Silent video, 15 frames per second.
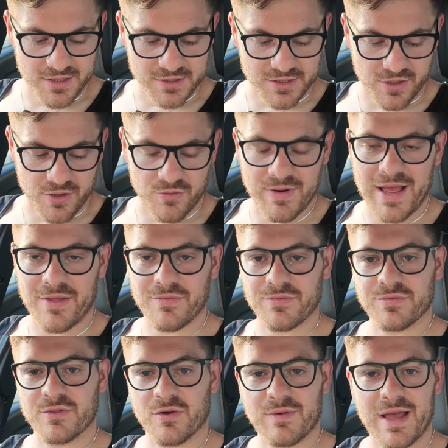So around
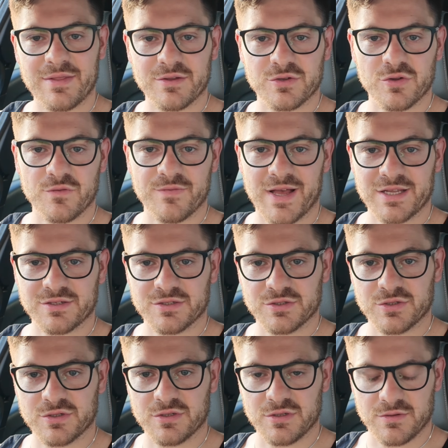the
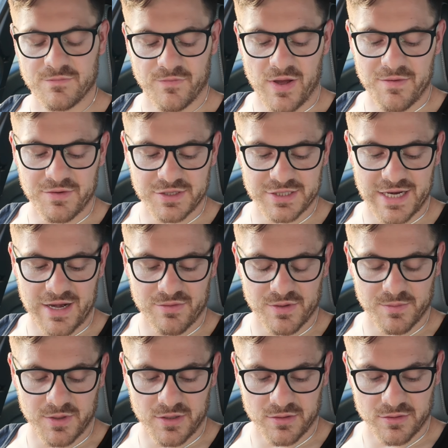2,500 calorie
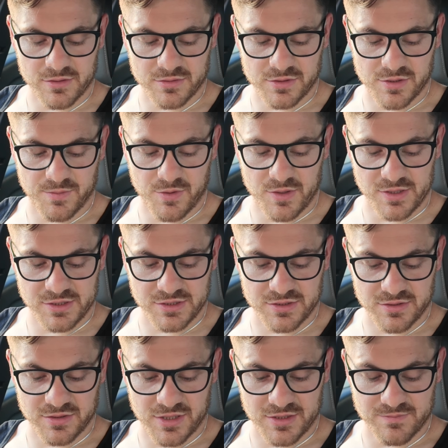mark, to be
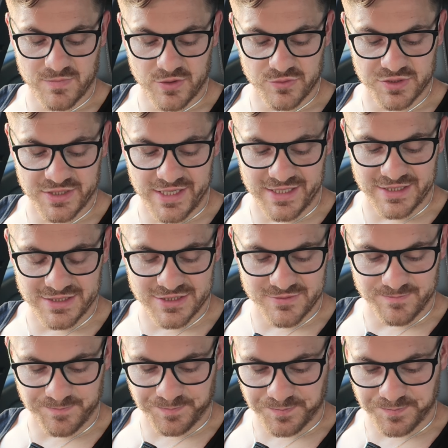honest, is most days.